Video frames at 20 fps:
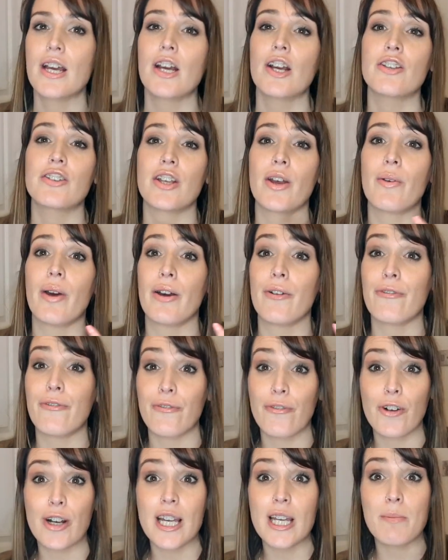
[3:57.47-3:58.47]
So a
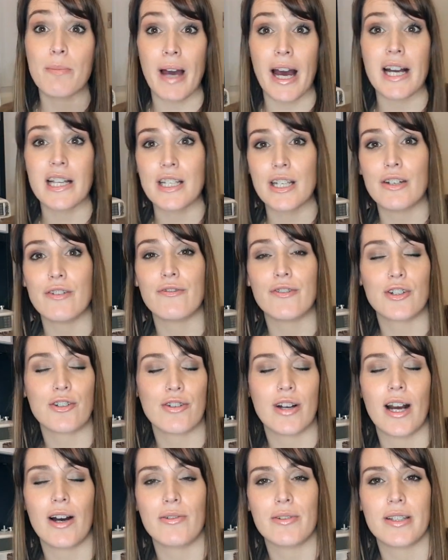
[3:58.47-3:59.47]
free pattern for
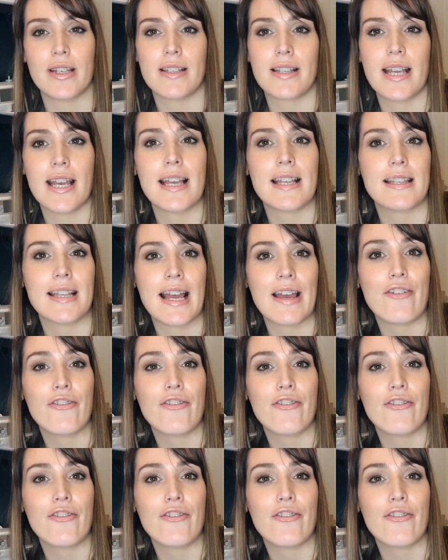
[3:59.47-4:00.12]
trousers is a